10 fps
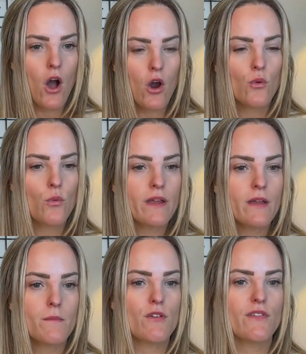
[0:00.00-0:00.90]
Are
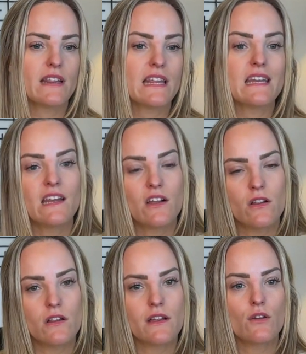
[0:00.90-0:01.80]
we moving the
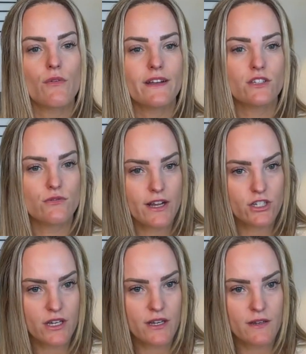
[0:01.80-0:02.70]
needle in the right
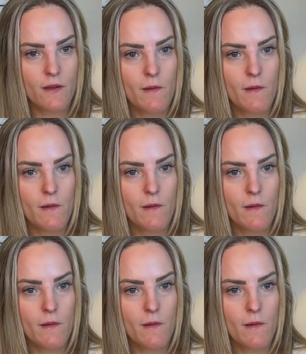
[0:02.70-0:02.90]
direction?